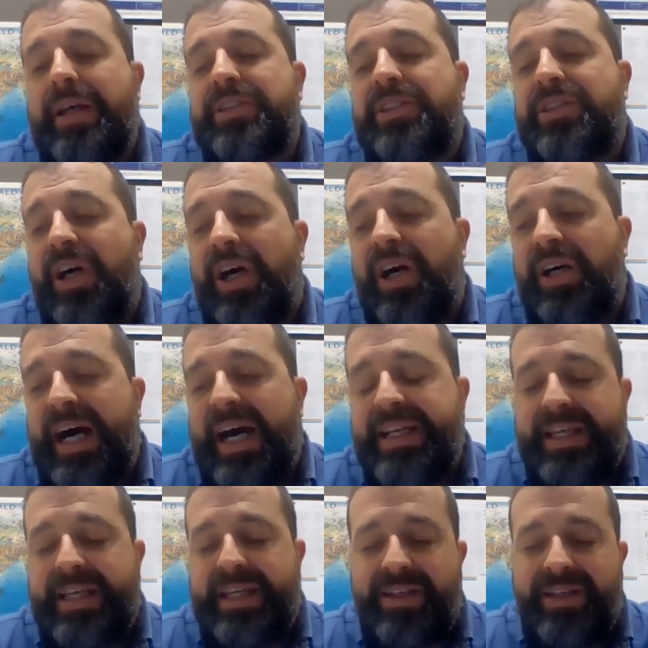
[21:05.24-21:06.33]
start
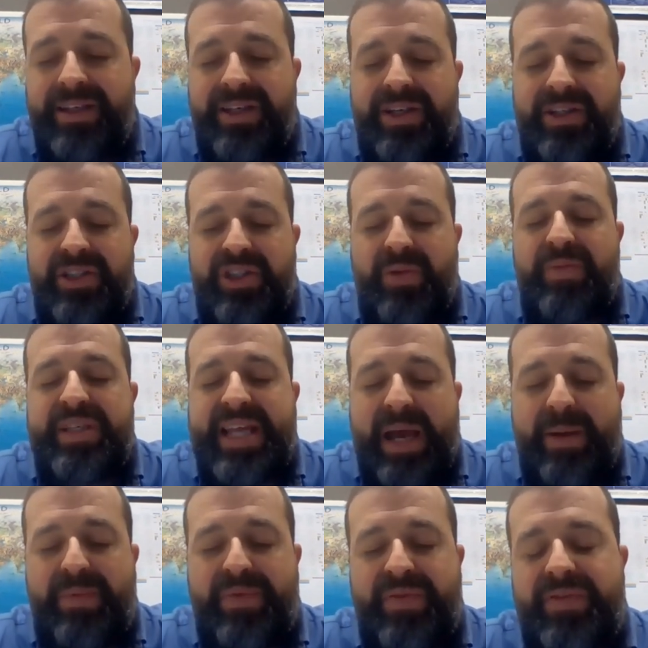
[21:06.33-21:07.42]
adding some
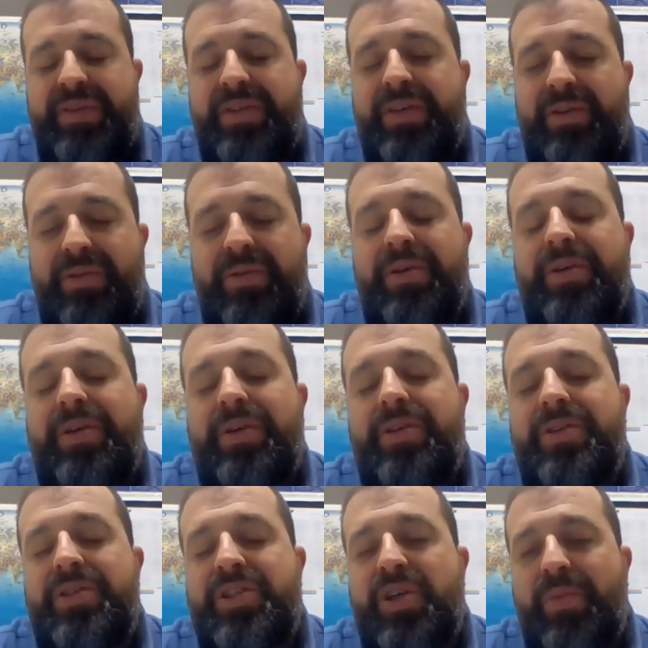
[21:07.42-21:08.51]
depth to
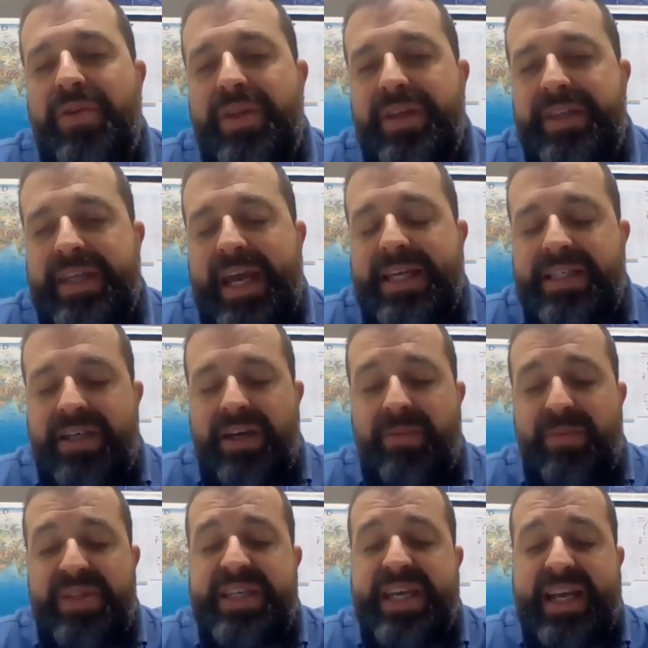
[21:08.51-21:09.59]
some of the data,
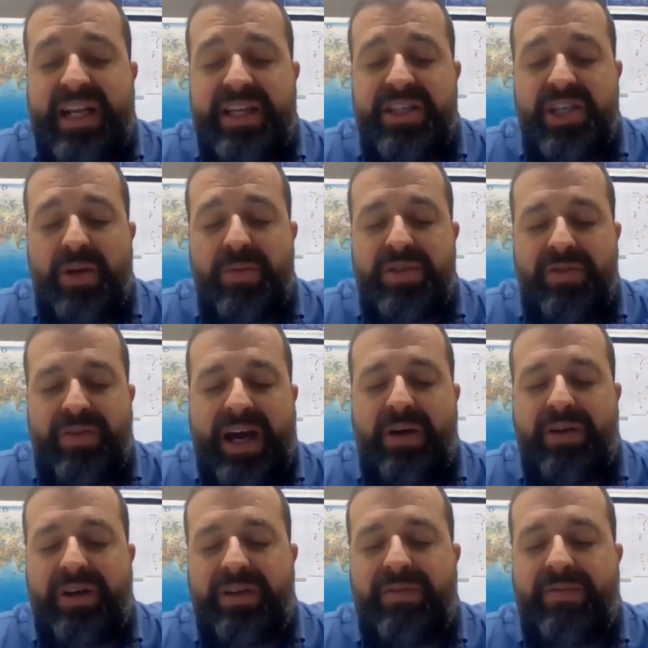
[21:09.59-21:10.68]
particularly in terms of
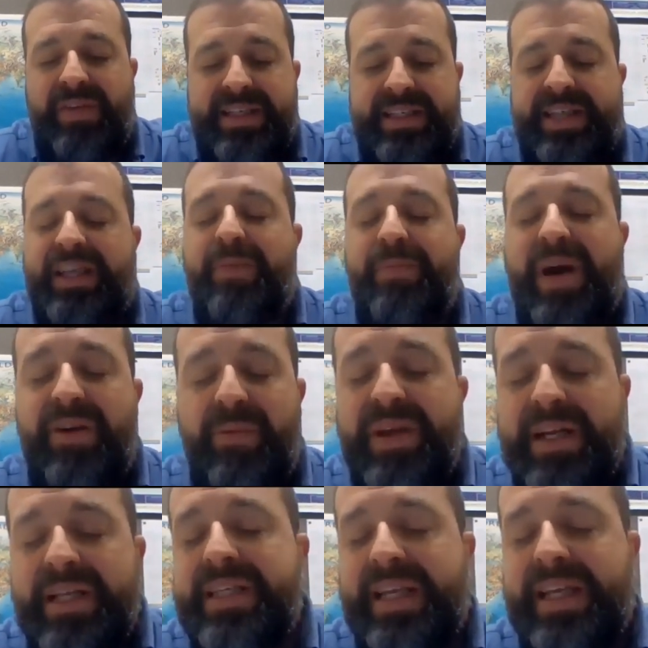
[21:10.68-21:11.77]
how things like
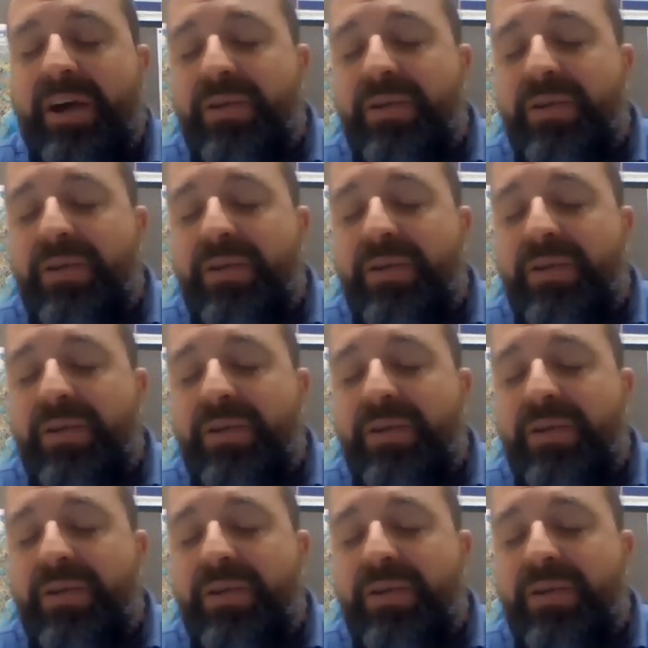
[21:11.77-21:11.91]
comparability and